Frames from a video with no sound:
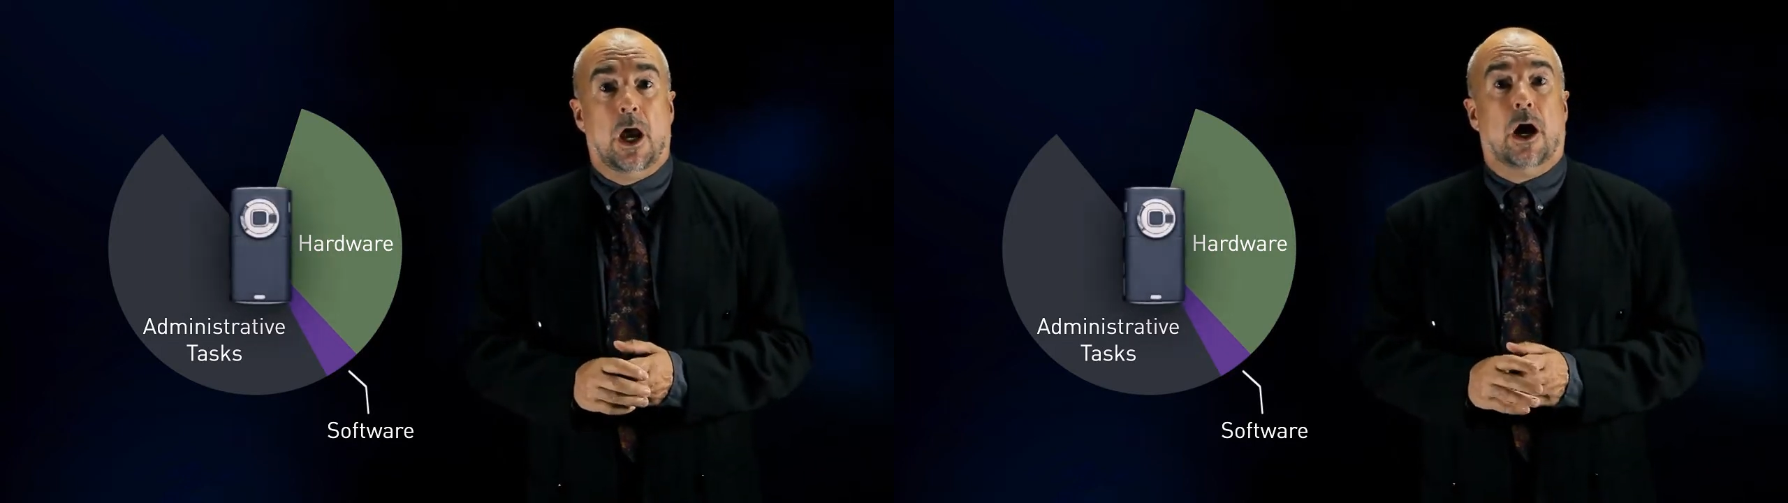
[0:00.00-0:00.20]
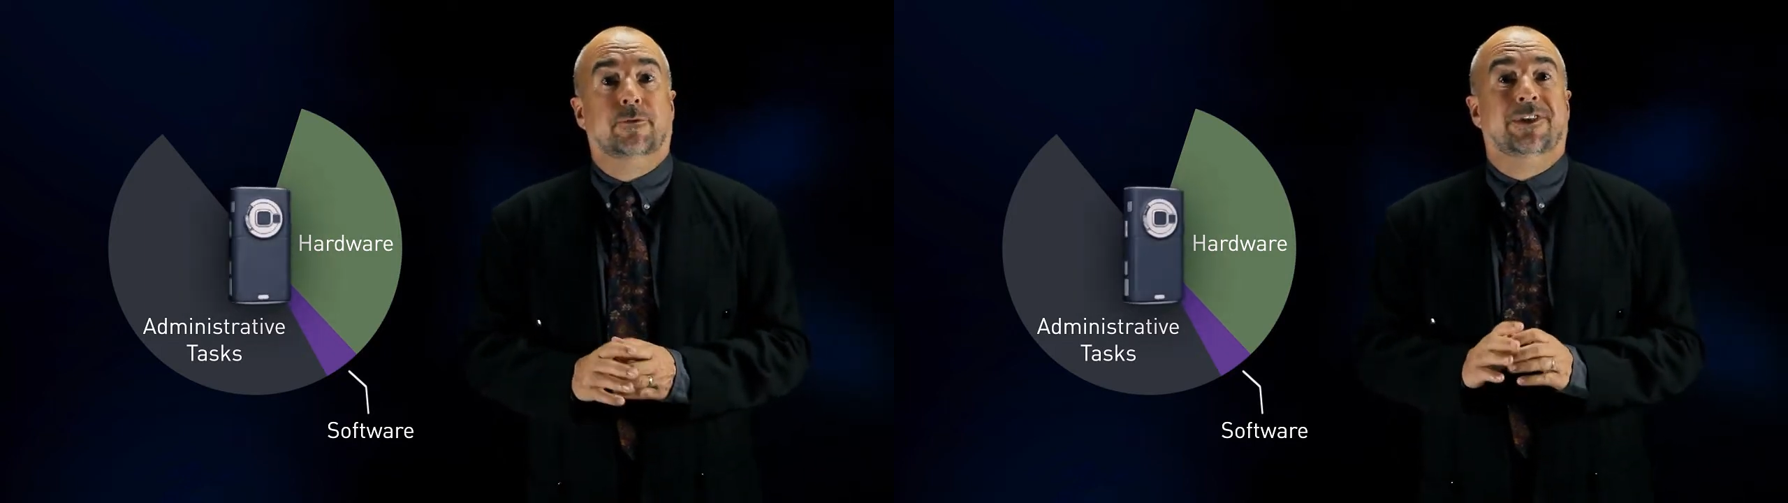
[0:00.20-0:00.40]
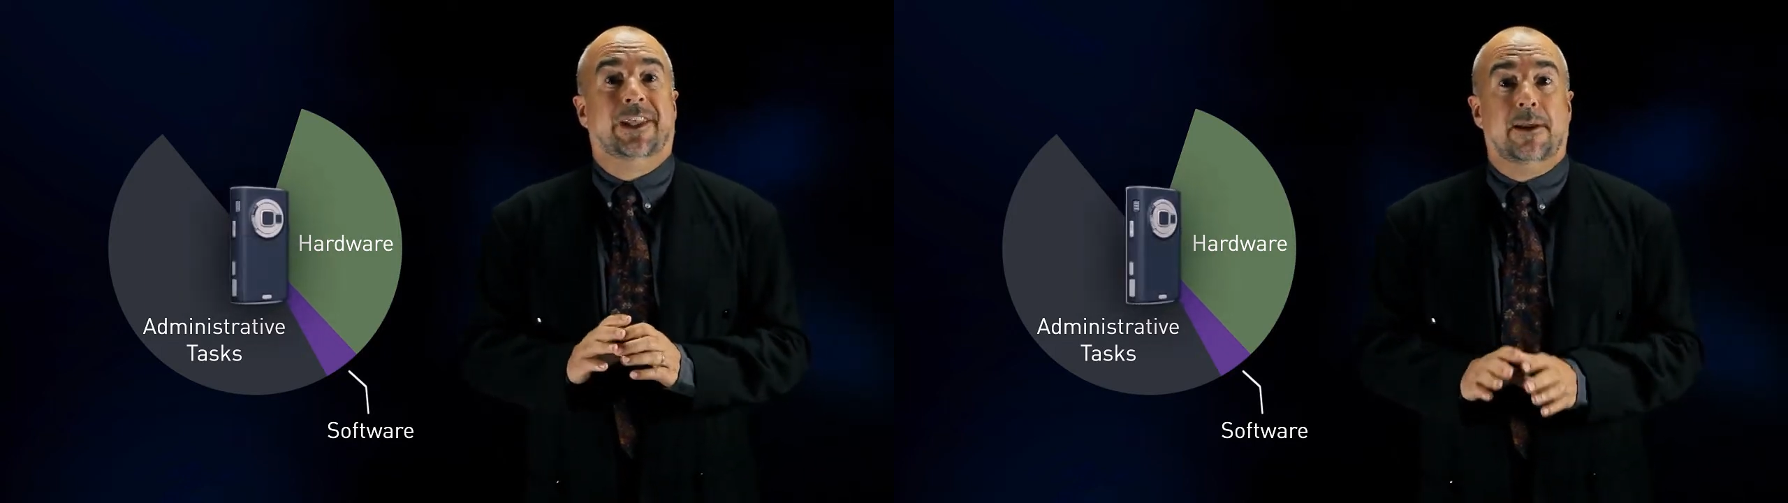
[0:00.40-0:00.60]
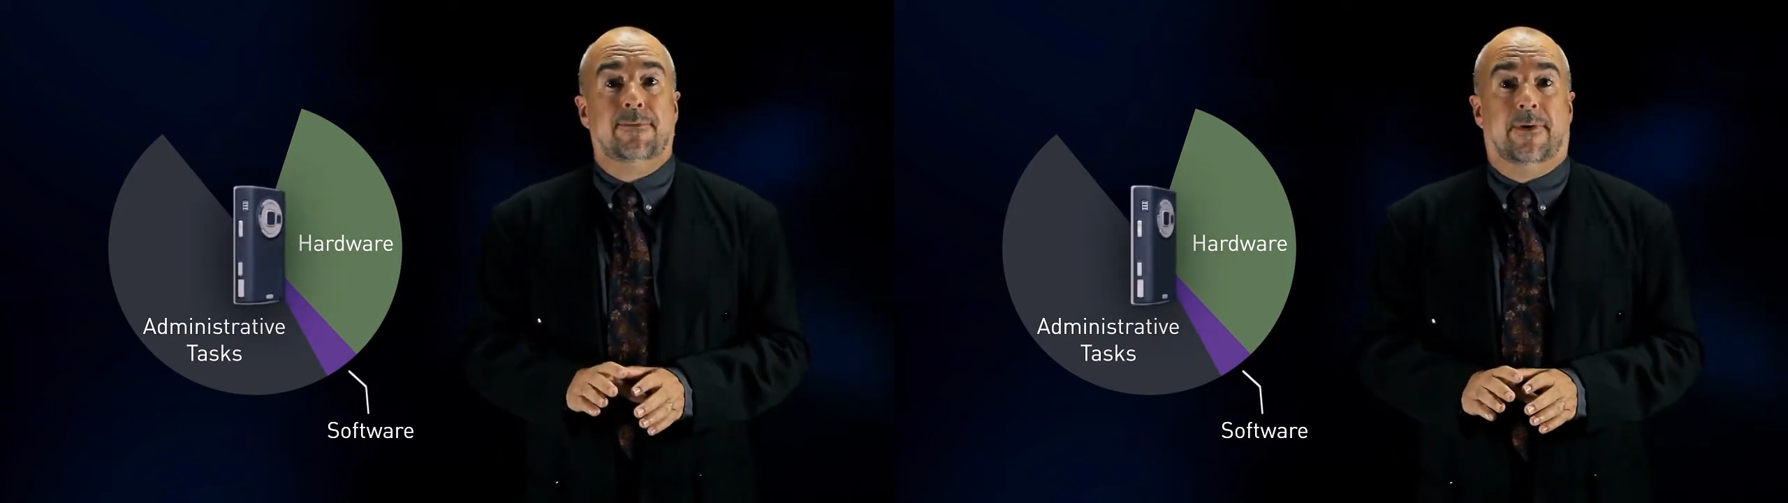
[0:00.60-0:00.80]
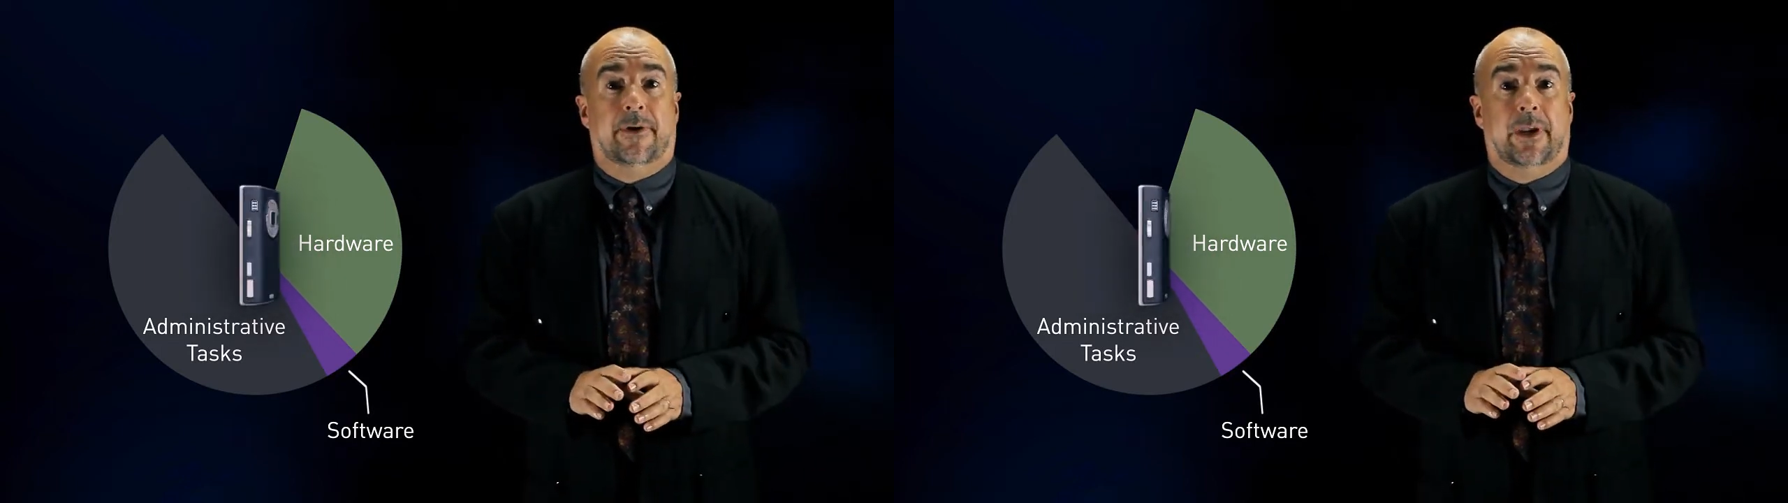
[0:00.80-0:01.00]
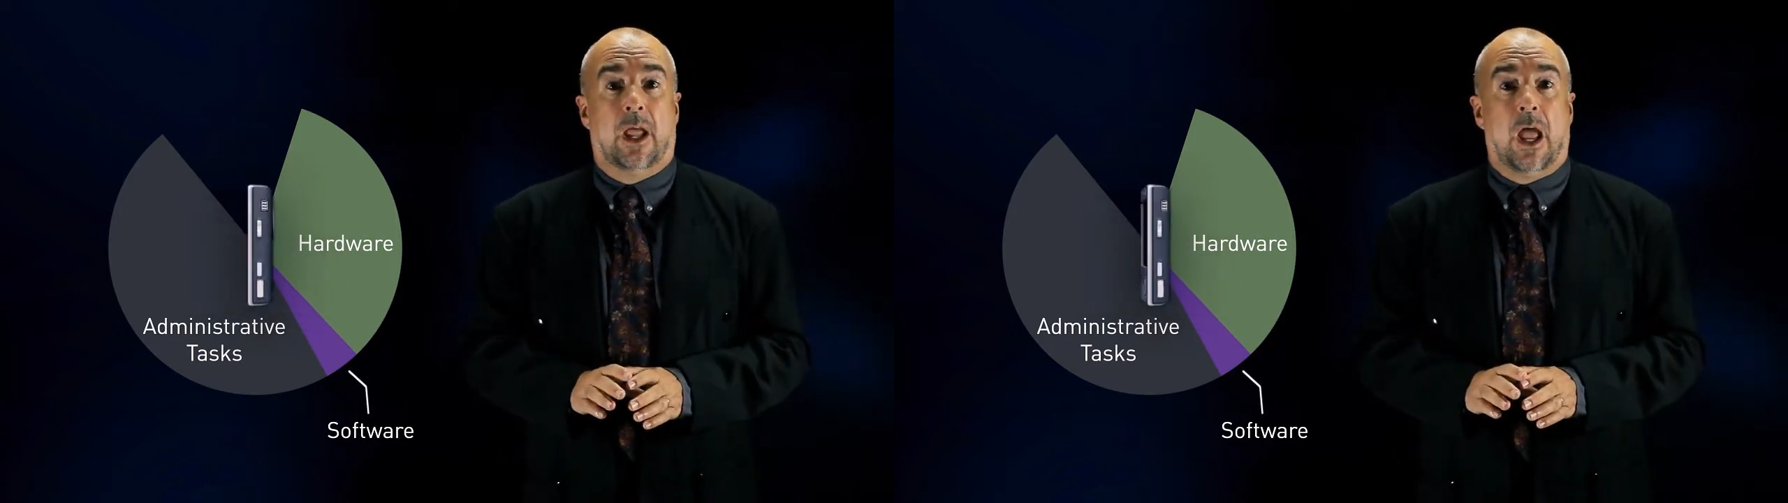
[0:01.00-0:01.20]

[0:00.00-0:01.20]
of the telephone